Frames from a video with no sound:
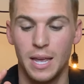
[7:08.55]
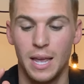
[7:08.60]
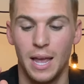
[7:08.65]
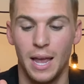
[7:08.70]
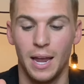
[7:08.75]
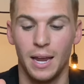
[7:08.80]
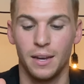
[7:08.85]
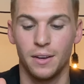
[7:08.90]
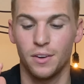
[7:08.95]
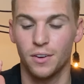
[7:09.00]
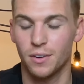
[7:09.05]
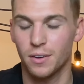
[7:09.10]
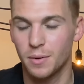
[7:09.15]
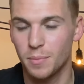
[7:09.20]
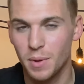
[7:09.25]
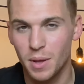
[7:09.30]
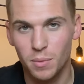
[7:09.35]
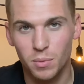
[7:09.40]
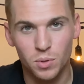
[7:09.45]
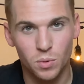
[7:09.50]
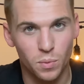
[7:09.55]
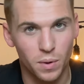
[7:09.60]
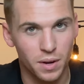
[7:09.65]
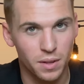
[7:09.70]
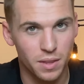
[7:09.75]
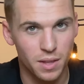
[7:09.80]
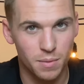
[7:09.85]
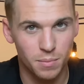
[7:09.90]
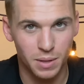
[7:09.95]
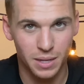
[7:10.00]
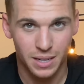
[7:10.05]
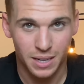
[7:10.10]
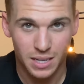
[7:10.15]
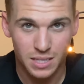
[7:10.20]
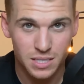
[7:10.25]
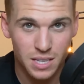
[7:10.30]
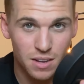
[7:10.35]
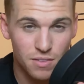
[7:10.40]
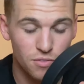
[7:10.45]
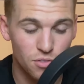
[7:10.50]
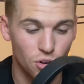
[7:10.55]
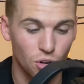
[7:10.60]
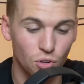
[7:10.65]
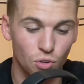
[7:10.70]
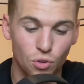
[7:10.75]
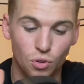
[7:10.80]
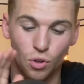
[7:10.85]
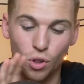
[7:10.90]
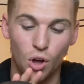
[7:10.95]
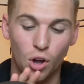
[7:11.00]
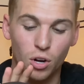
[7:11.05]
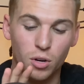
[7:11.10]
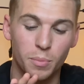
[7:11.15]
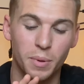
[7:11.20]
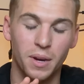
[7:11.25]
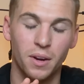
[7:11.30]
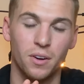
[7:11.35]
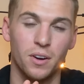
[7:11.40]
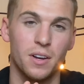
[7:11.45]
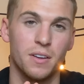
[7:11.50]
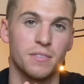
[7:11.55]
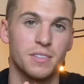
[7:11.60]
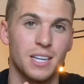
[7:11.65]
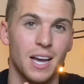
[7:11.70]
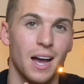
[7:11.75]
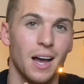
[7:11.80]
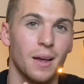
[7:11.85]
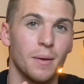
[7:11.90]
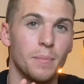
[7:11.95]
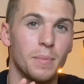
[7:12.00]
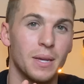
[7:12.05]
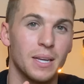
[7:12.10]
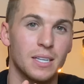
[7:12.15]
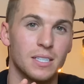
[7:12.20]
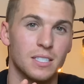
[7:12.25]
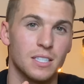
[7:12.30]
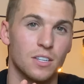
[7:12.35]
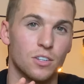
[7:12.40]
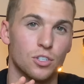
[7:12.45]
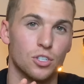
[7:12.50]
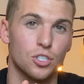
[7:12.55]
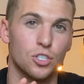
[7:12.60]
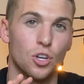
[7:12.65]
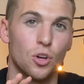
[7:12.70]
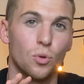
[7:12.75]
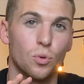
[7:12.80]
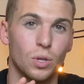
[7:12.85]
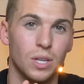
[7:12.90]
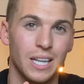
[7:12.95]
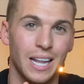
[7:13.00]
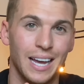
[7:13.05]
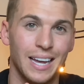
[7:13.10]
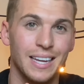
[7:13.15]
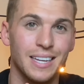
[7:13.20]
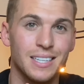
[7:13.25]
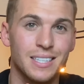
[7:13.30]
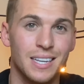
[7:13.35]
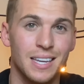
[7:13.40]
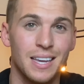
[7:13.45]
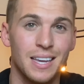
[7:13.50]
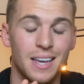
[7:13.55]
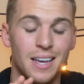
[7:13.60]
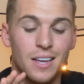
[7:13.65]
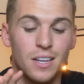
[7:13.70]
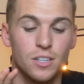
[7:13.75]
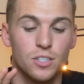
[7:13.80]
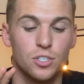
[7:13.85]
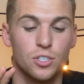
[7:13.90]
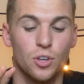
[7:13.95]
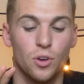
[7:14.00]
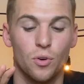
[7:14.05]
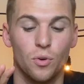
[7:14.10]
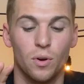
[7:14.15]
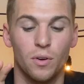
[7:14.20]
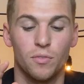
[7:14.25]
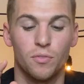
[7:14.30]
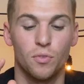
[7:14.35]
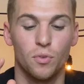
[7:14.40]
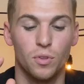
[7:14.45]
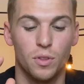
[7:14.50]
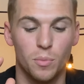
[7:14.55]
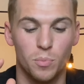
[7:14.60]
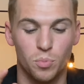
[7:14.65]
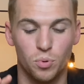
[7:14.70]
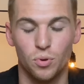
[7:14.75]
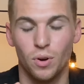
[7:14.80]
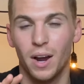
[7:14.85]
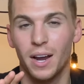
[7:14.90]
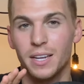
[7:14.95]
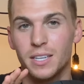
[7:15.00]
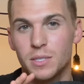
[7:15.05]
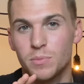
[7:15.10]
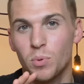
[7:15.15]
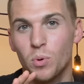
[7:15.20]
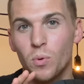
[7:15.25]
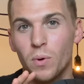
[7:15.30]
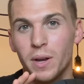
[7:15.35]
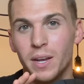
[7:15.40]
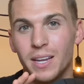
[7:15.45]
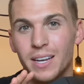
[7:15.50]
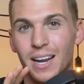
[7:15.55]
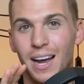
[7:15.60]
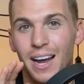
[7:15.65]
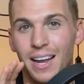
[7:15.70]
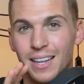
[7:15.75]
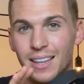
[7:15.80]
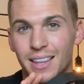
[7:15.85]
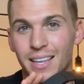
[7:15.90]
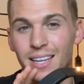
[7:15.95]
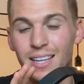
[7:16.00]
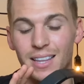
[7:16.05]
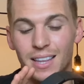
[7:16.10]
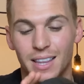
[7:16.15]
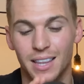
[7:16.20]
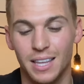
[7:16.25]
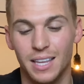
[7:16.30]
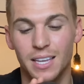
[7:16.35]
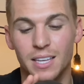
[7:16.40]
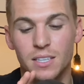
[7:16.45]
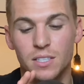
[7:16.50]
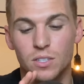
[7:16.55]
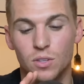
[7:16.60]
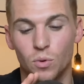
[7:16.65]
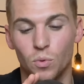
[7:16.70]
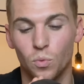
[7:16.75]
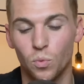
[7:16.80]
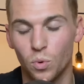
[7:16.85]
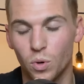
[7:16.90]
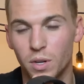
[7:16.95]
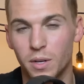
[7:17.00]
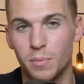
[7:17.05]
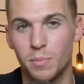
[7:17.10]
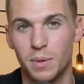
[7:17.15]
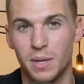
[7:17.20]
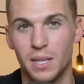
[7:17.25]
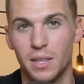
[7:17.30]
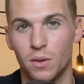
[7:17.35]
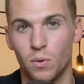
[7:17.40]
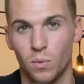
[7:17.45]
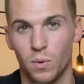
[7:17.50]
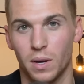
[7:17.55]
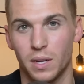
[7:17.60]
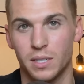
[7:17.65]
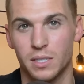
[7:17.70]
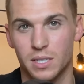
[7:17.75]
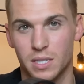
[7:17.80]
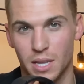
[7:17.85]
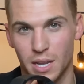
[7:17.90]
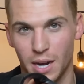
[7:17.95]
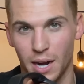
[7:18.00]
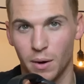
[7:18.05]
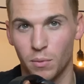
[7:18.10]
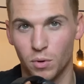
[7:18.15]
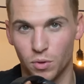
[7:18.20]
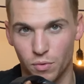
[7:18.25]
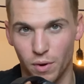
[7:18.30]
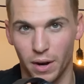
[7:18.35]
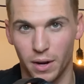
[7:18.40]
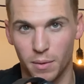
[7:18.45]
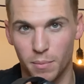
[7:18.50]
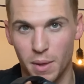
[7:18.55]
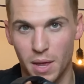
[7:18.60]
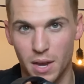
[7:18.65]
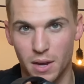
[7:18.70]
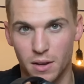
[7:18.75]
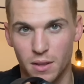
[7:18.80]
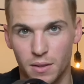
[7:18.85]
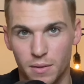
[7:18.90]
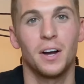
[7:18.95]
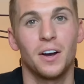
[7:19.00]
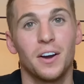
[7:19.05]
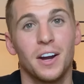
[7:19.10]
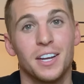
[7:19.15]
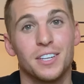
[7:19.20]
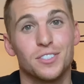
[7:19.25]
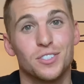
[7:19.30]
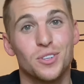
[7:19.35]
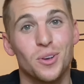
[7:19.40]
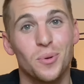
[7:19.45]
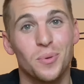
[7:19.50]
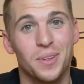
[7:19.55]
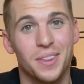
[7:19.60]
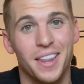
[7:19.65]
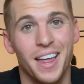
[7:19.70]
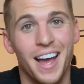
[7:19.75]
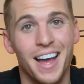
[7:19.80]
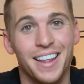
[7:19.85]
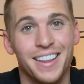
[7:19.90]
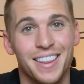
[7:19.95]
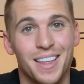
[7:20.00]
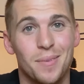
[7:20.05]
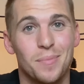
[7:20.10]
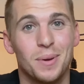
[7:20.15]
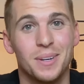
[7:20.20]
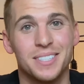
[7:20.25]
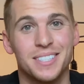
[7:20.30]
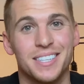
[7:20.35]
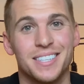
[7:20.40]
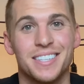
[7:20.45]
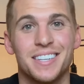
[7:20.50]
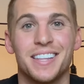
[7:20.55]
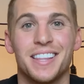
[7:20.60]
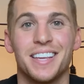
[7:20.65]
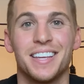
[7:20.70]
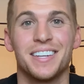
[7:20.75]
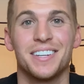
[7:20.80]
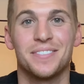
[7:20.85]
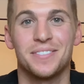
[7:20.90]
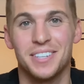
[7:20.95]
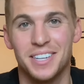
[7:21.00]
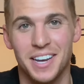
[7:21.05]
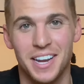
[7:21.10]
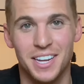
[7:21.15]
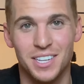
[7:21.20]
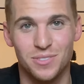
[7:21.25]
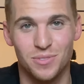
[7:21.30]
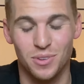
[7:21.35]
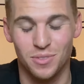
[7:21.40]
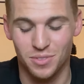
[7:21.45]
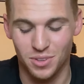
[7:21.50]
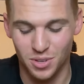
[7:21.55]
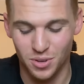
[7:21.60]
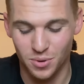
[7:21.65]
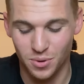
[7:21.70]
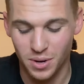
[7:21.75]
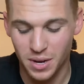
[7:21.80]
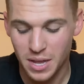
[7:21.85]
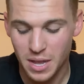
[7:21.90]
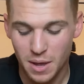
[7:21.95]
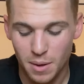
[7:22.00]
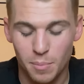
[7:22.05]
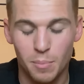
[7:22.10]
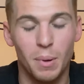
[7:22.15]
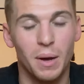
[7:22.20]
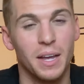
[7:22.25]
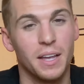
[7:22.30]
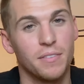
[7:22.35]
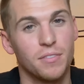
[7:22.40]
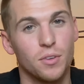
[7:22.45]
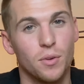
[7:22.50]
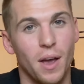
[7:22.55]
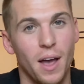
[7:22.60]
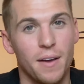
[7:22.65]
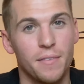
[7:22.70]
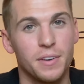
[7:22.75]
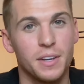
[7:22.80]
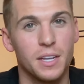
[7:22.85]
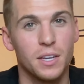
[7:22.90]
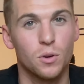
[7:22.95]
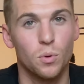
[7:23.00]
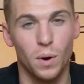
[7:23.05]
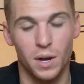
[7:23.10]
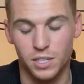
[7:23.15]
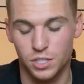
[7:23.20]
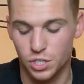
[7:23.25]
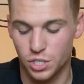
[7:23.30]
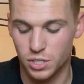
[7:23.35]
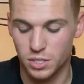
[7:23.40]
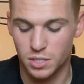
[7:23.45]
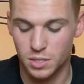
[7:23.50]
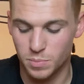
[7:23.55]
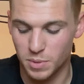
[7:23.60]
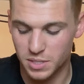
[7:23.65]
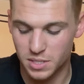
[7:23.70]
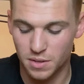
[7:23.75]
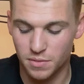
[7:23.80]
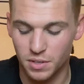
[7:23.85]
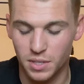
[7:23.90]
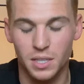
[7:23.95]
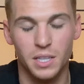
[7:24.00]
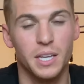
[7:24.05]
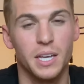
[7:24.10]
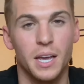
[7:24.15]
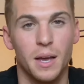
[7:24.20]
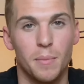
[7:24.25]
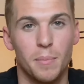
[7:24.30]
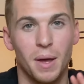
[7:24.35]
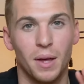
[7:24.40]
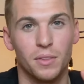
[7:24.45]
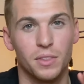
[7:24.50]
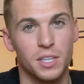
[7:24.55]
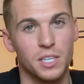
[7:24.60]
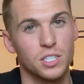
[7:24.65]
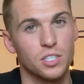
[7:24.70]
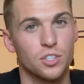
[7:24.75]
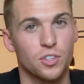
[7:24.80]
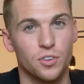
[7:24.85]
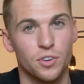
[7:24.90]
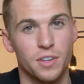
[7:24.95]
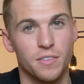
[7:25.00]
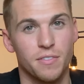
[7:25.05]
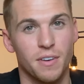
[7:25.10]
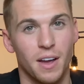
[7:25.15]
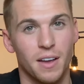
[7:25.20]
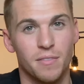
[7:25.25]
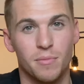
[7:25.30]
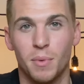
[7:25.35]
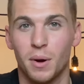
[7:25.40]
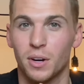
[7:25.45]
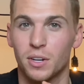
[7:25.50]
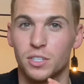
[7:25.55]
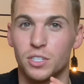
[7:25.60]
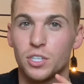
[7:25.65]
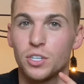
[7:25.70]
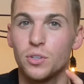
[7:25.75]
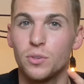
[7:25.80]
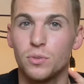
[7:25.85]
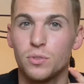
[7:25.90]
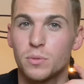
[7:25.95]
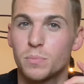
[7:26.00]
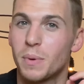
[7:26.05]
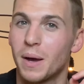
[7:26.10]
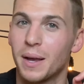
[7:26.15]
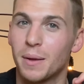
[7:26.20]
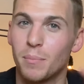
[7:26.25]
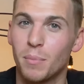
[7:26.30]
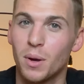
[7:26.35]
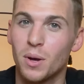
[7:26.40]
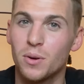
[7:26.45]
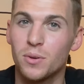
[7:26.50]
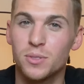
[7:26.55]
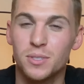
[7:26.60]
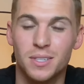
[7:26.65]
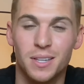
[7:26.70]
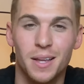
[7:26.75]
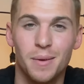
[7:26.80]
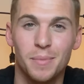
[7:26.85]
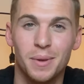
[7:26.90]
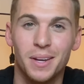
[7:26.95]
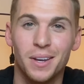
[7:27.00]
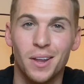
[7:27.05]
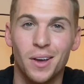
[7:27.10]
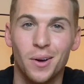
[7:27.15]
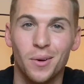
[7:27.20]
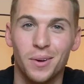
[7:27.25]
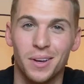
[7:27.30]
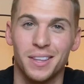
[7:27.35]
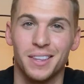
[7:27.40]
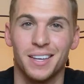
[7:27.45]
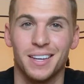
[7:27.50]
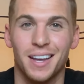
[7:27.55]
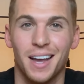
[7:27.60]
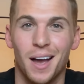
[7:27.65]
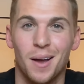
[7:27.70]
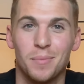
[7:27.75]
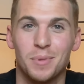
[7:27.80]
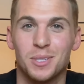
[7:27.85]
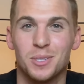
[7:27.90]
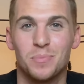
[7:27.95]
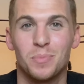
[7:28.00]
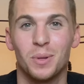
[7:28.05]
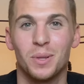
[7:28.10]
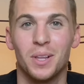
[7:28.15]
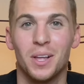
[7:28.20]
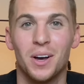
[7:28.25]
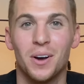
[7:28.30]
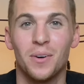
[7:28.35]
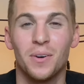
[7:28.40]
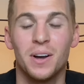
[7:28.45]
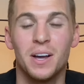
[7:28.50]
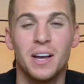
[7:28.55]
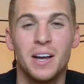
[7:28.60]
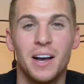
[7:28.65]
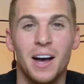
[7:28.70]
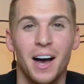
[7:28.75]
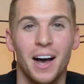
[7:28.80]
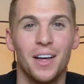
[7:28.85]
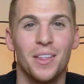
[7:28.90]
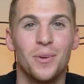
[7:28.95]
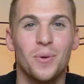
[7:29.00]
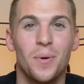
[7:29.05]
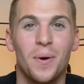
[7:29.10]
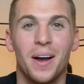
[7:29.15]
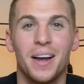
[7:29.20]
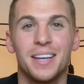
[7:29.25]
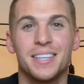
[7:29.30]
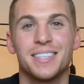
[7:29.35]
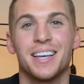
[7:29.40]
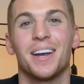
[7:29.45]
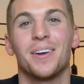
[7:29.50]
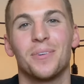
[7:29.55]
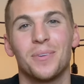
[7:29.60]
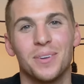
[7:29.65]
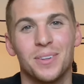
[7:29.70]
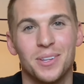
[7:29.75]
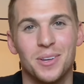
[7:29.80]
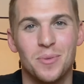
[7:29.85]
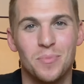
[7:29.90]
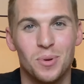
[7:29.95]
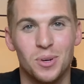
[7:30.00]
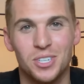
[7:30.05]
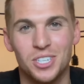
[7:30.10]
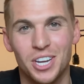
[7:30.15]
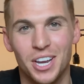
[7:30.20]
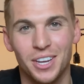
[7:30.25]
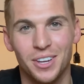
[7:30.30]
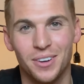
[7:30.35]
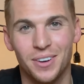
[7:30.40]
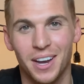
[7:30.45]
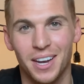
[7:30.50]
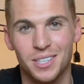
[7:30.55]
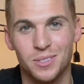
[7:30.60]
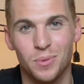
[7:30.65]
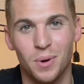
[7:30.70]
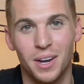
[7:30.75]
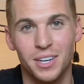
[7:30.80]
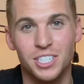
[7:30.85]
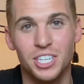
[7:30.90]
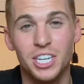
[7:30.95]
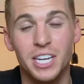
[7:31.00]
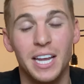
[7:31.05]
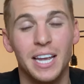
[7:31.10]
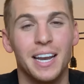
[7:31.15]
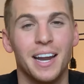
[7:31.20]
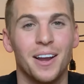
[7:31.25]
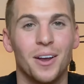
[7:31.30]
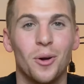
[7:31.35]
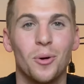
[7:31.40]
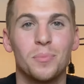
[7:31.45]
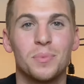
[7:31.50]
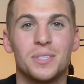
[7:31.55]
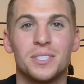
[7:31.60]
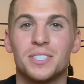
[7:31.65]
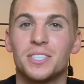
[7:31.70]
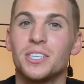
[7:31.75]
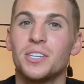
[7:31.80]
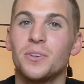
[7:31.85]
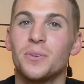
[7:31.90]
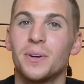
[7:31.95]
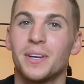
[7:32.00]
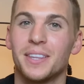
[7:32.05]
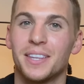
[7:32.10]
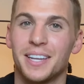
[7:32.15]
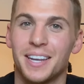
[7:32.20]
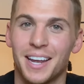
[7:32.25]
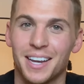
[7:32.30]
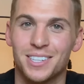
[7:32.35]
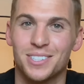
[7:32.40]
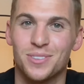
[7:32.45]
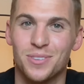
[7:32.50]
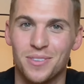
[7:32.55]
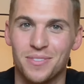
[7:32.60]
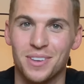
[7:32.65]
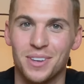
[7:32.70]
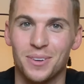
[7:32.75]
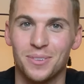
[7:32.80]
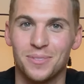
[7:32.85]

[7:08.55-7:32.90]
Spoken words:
And you're going to be able to wear them, like I said, for a long period of time because they're so light. So for the price point, I think these would be the ones that I would recommend. All right, so with that brings us to the end of today's review. But if you have any questions specifically about these 35 Mark IIs by Bose, let me know in the comments below. Otherwise, I really appreciate you guys watching, and I hope to see you in the next review.